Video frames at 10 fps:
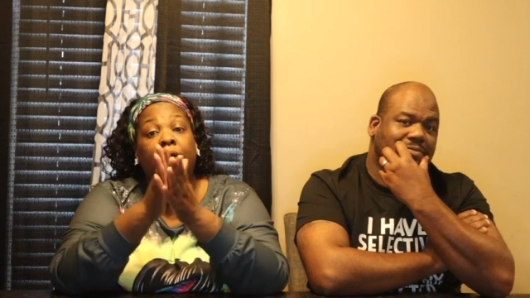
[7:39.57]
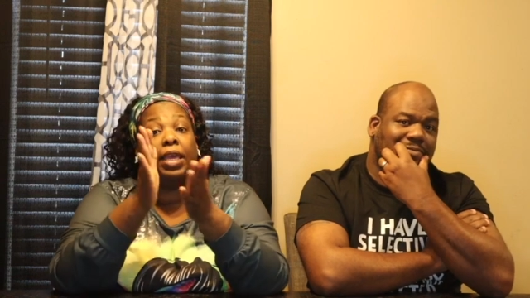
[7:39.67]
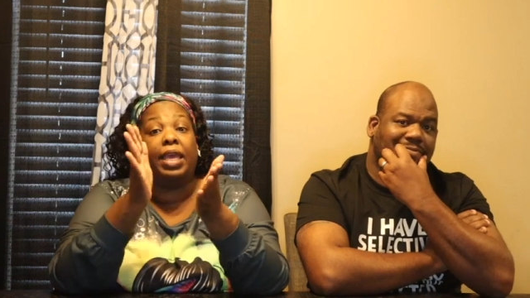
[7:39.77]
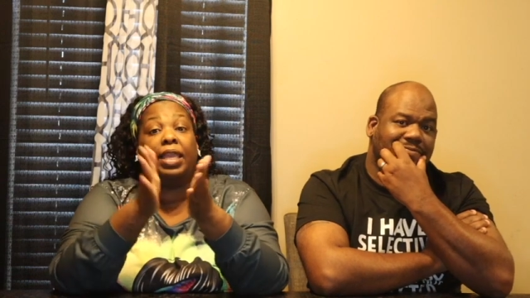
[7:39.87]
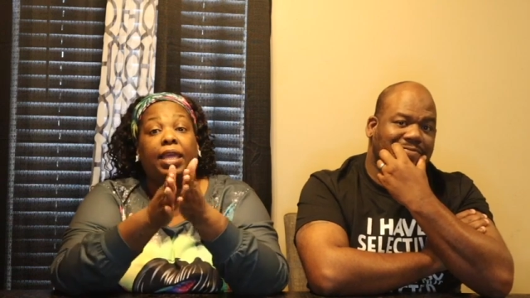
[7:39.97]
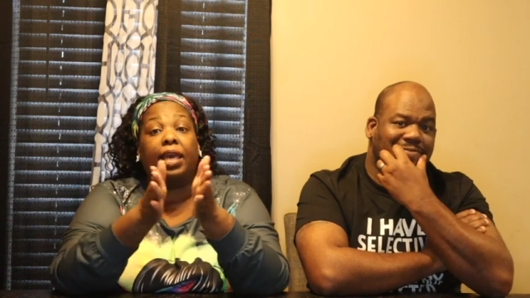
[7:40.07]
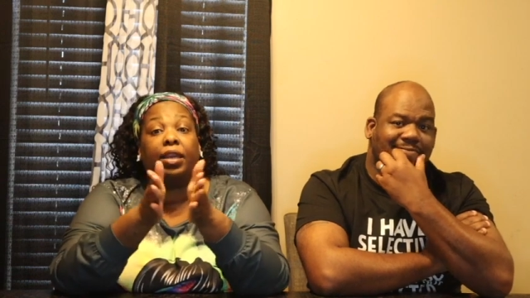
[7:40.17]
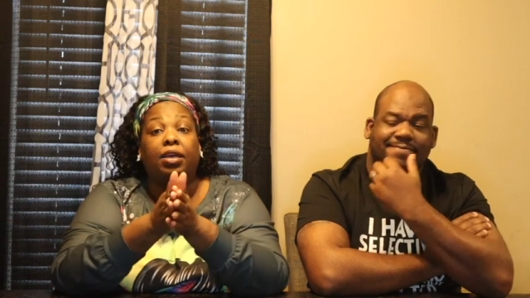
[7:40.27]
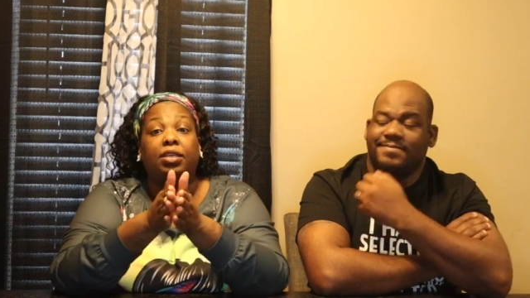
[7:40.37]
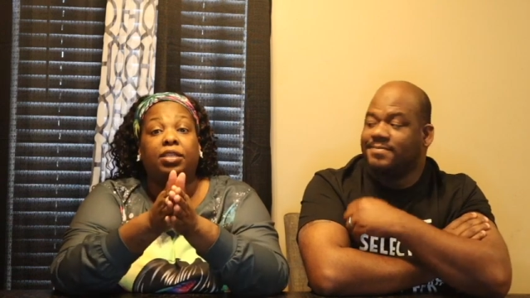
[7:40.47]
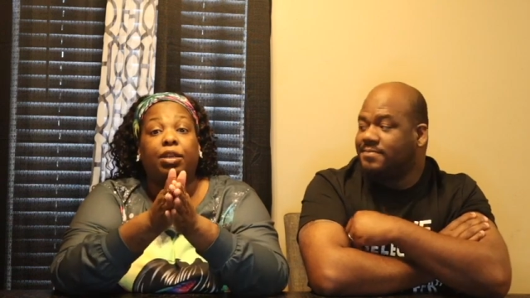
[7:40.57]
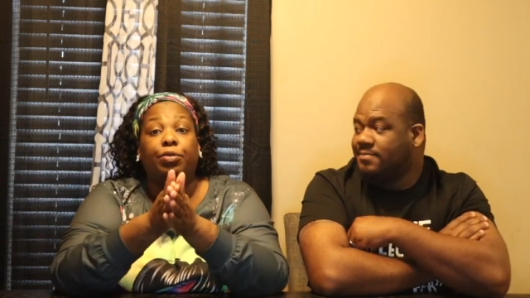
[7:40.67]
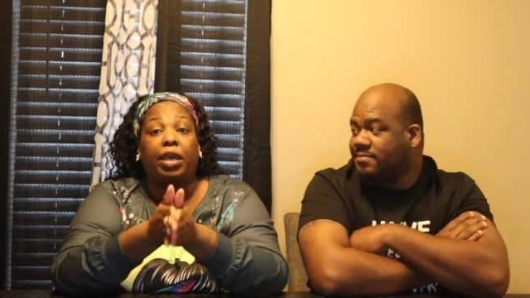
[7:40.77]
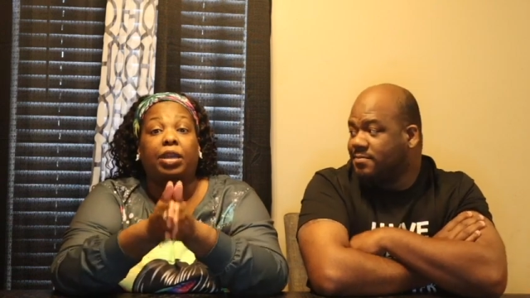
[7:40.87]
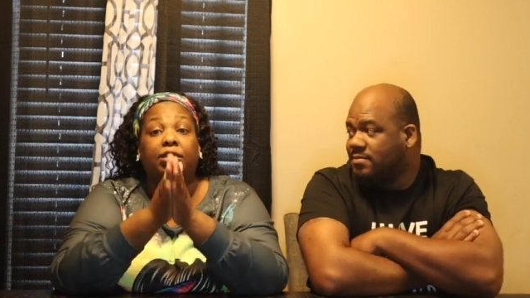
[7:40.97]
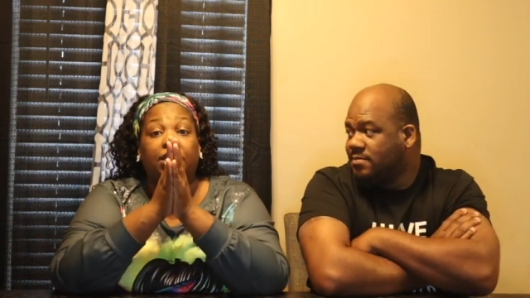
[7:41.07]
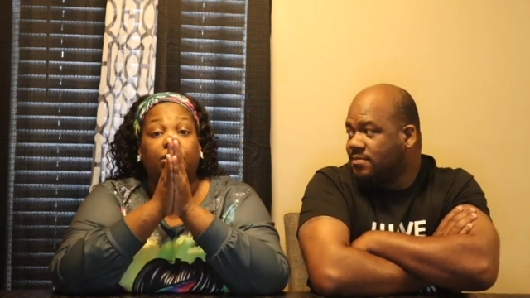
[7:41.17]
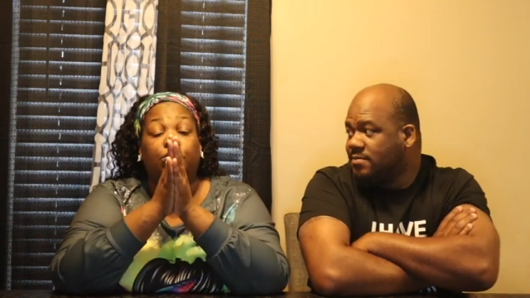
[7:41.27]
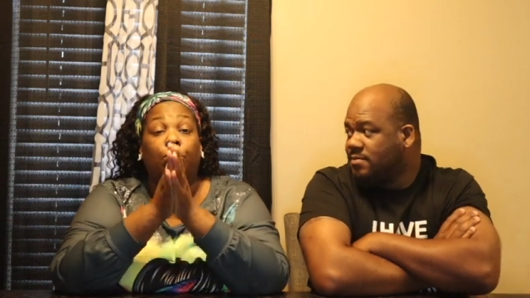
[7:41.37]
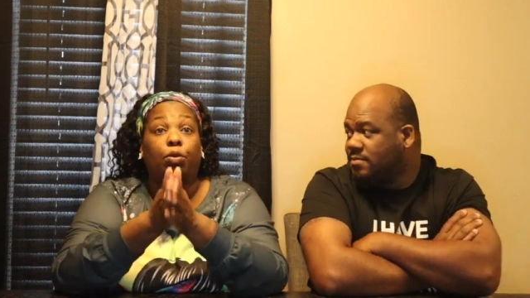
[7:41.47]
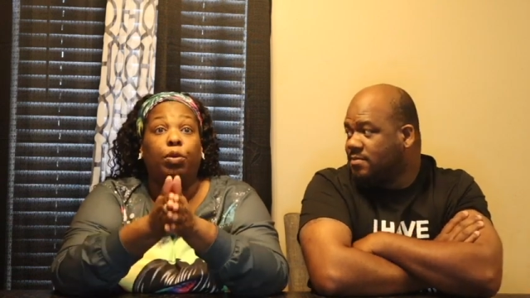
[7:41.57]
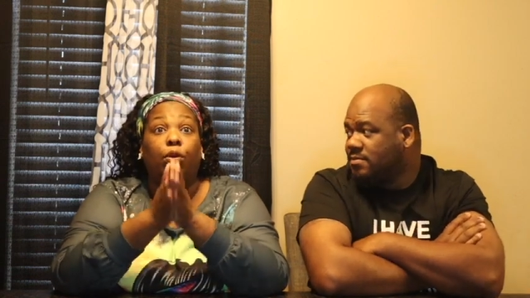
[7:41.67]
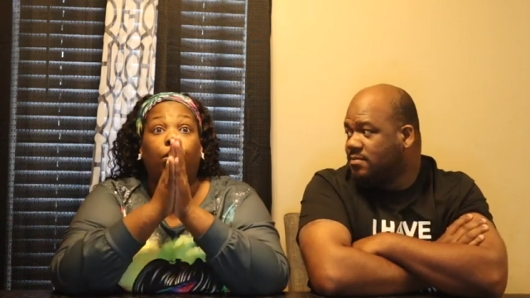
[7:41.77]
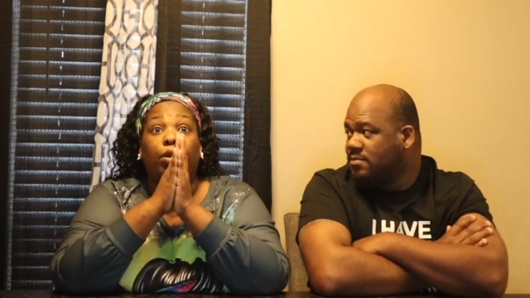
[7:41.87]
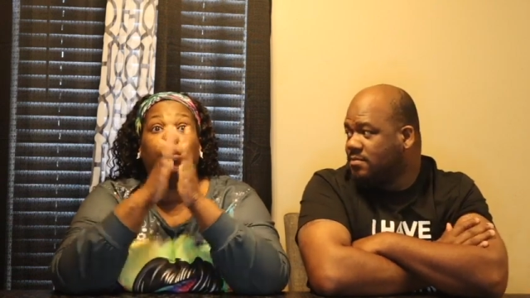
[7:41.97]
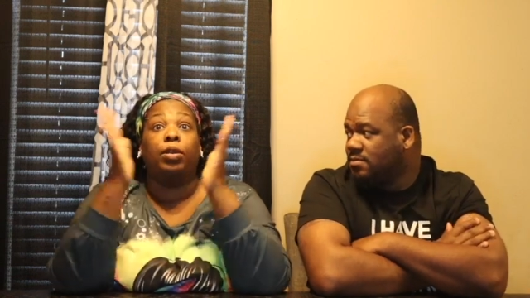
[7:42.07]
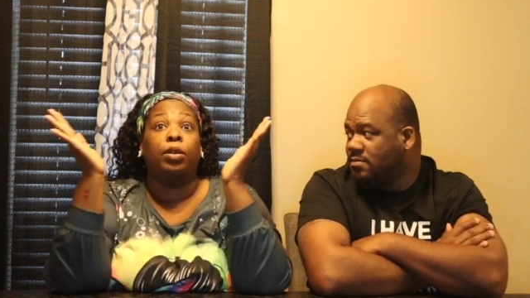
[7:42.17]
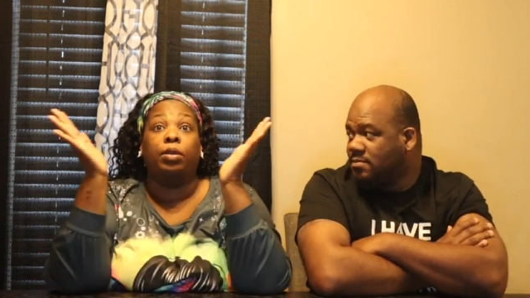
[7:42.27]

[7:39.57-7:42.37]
Speaker 1: any kind of content creators that's growing or